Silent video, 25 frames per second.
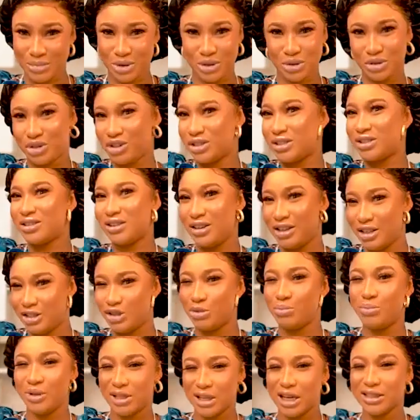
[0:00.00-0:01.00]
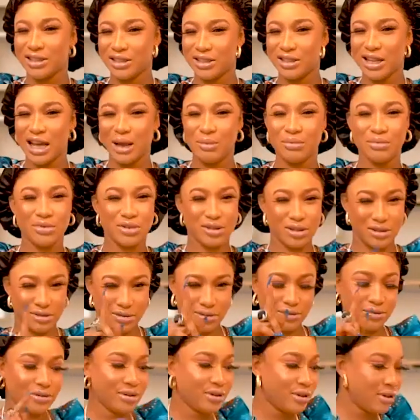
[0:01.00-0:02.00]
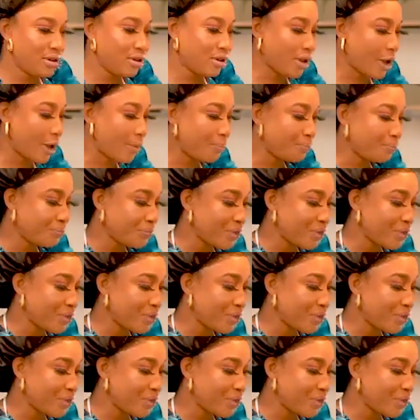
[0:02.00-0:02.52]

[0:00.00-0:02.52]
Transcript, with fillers: So just a little bit at a time. Just yeah.